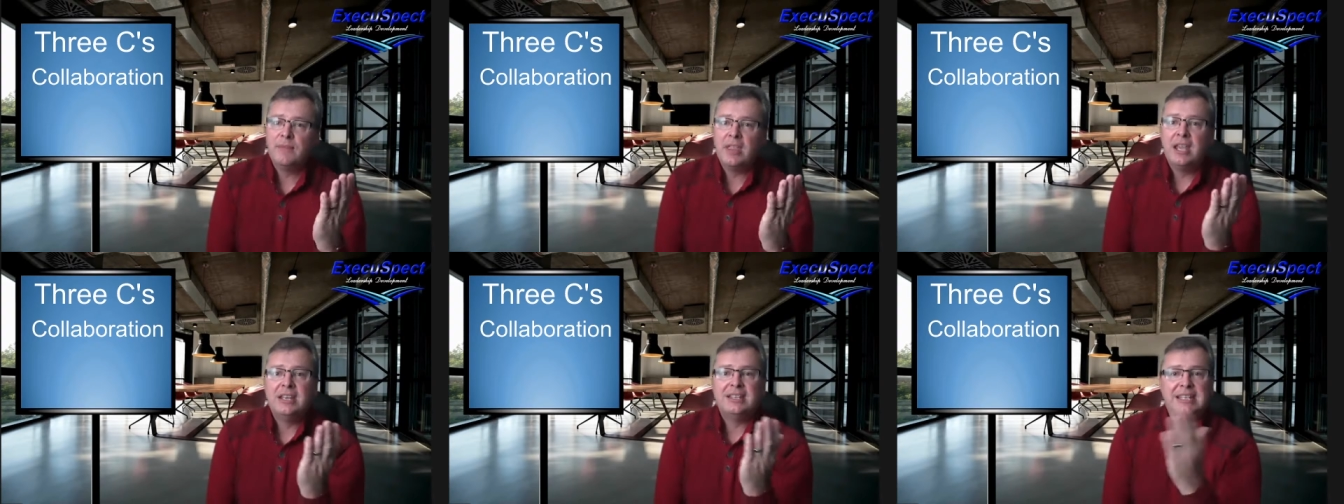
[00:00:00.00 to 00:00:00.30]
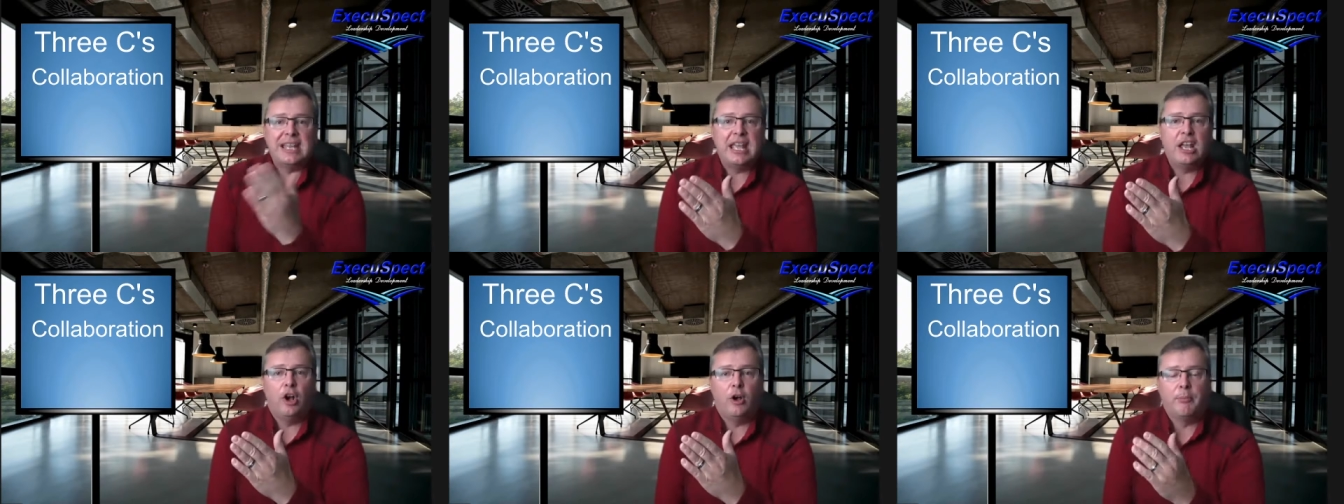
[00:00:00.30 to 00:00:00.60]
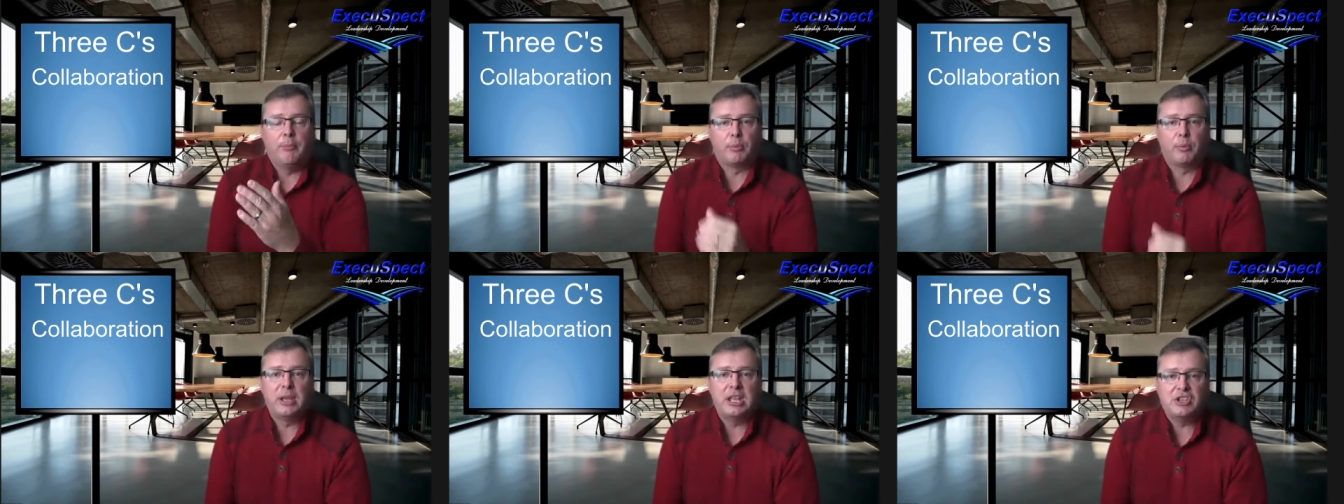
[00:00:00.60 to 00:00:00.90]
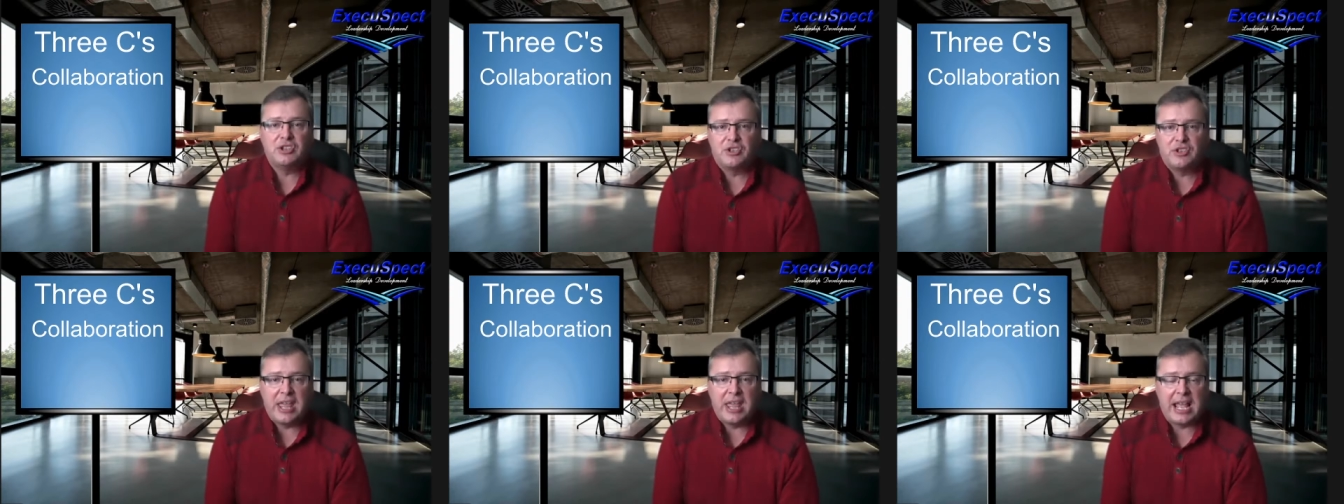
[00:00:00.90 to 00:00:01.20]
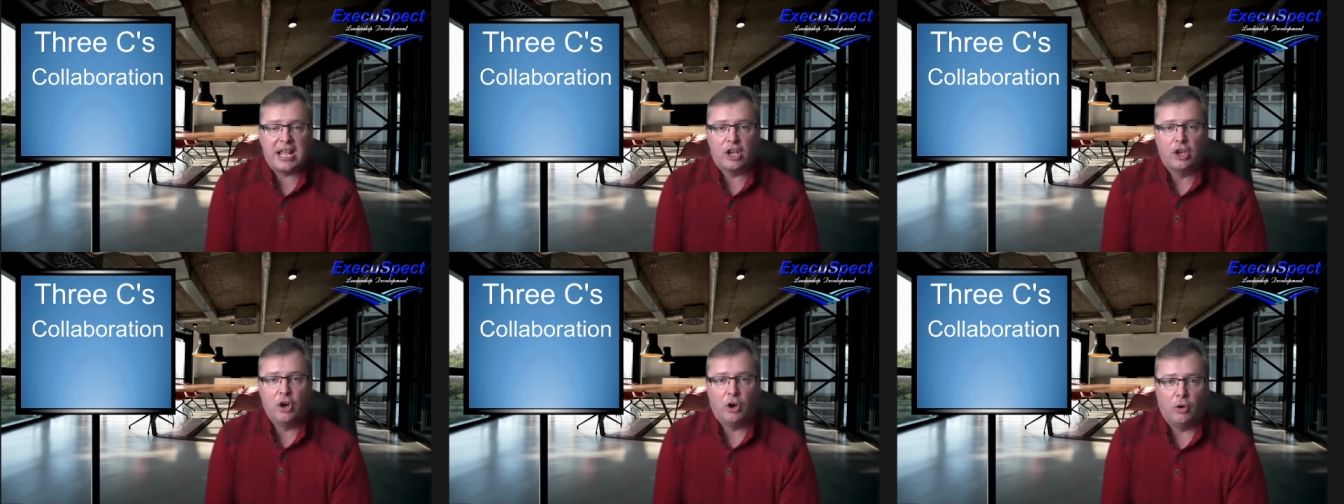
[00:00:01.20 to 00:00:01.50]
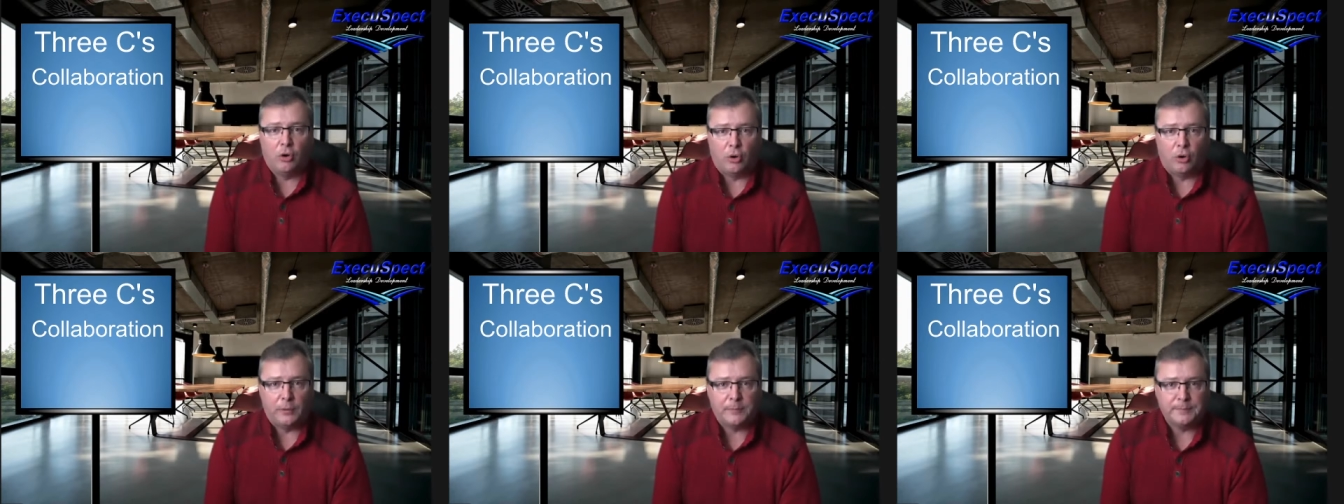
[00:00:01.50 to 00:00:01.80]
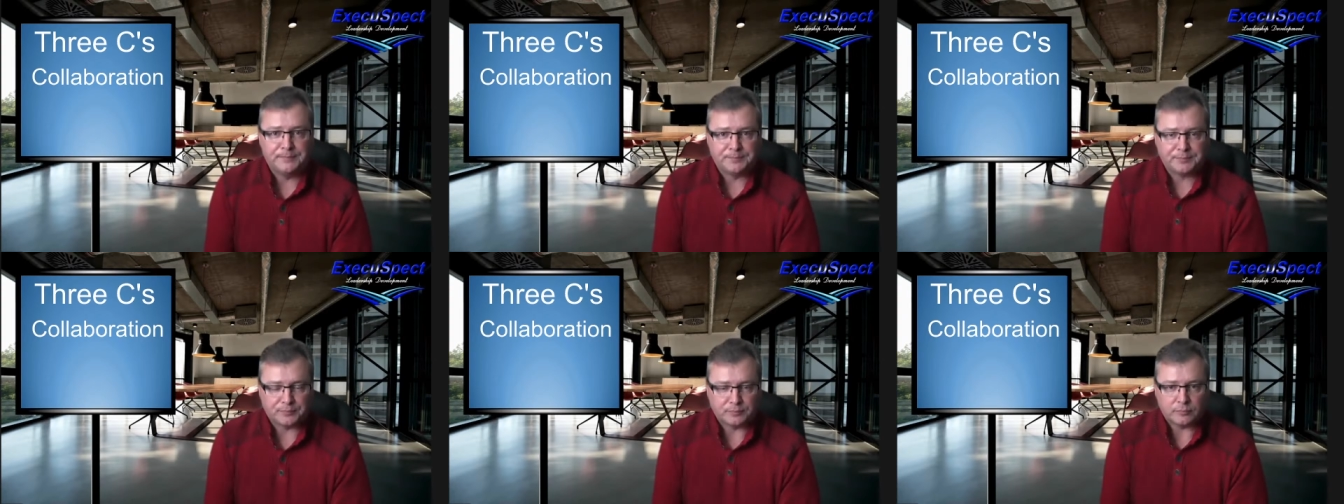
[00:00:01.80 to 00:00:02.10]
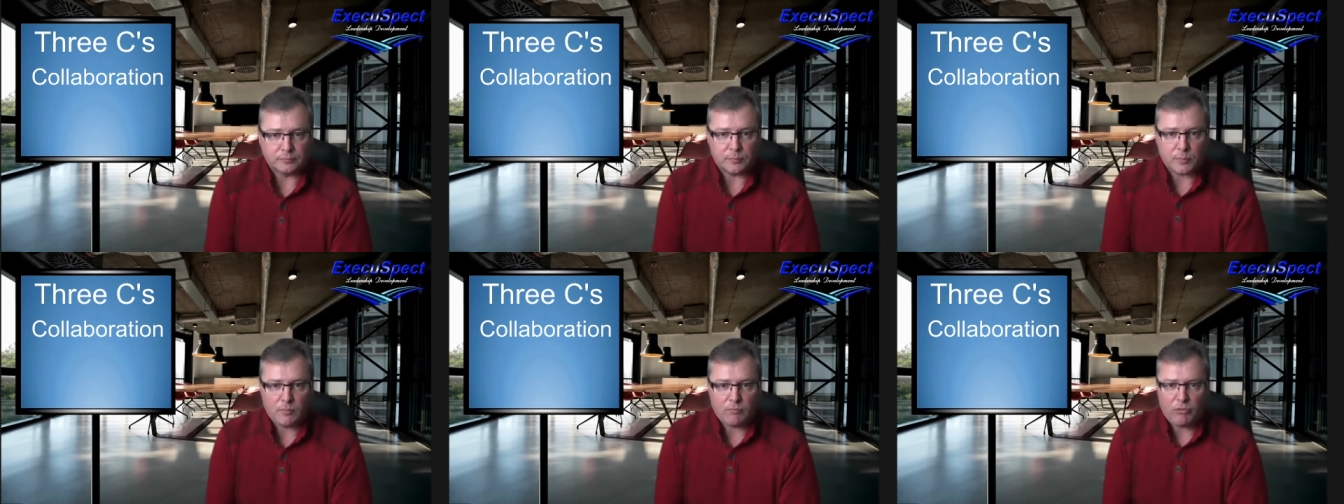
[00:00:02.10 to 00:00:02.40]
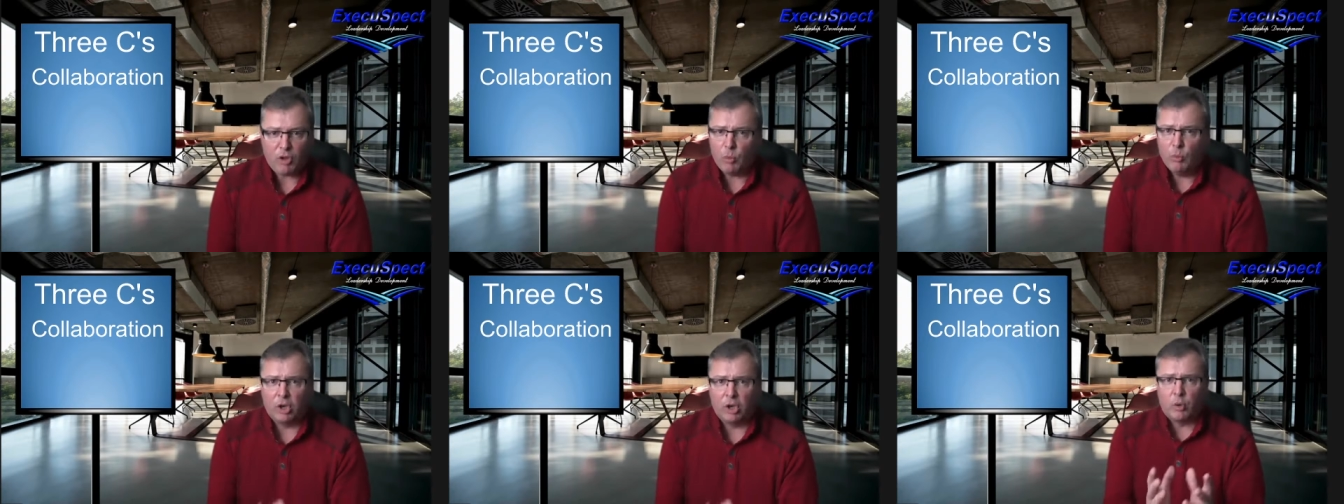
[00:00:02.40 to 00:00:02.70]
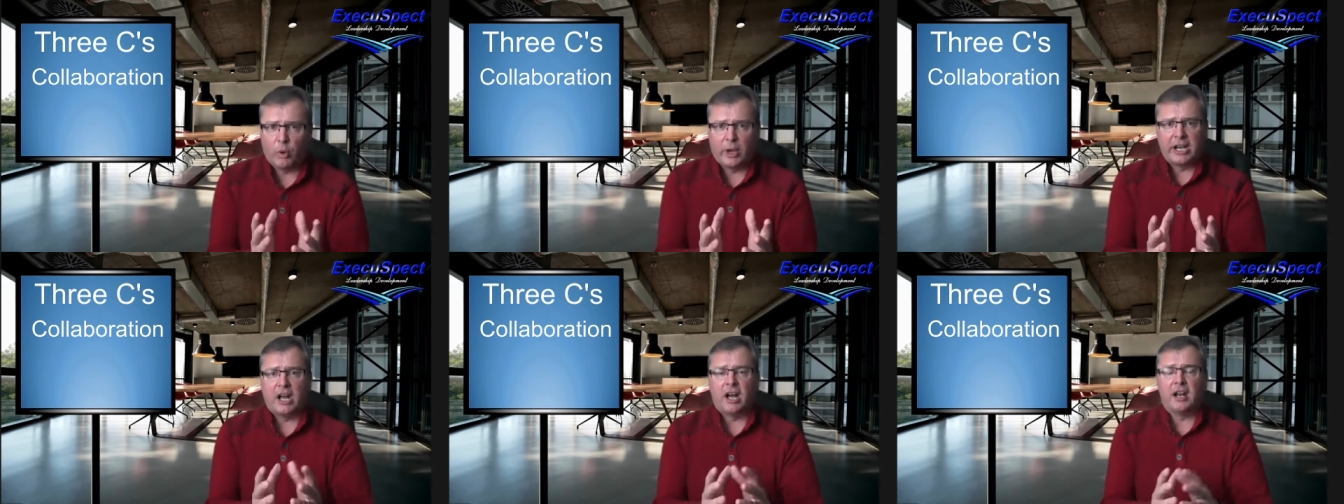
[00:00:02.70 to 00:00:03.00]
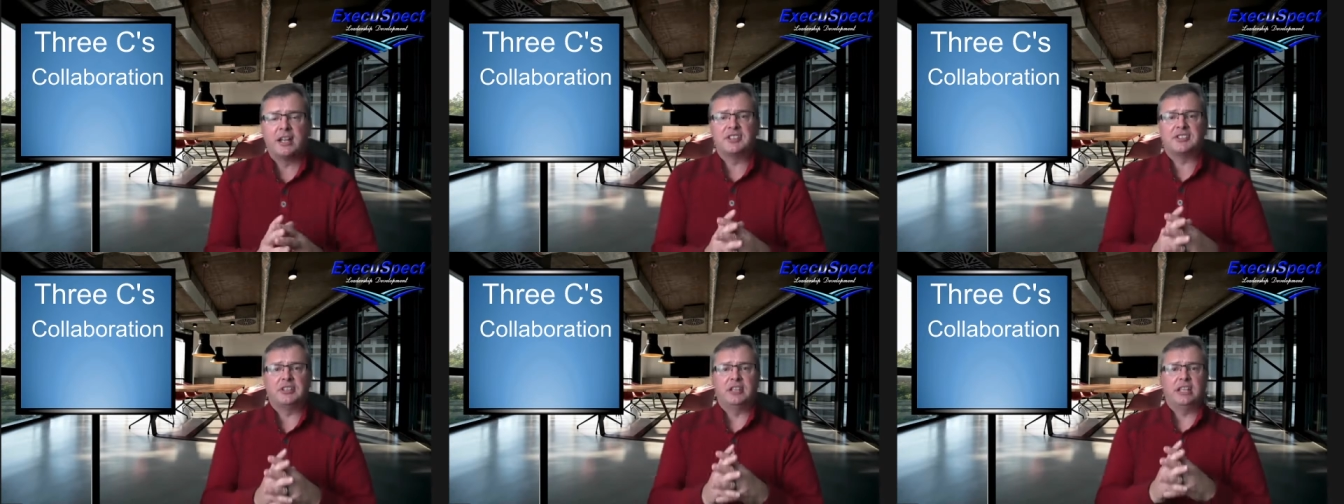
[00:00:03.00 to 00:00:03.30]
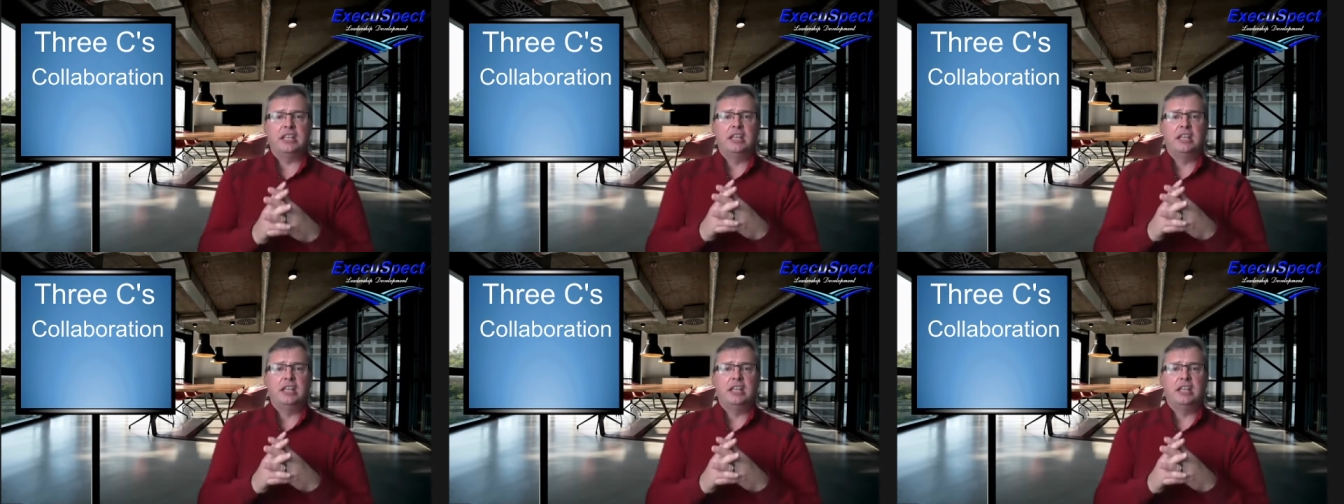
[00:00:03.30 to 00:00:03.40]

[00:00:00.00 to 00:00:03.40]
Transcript: to help reach that goal. Well, quite honestly,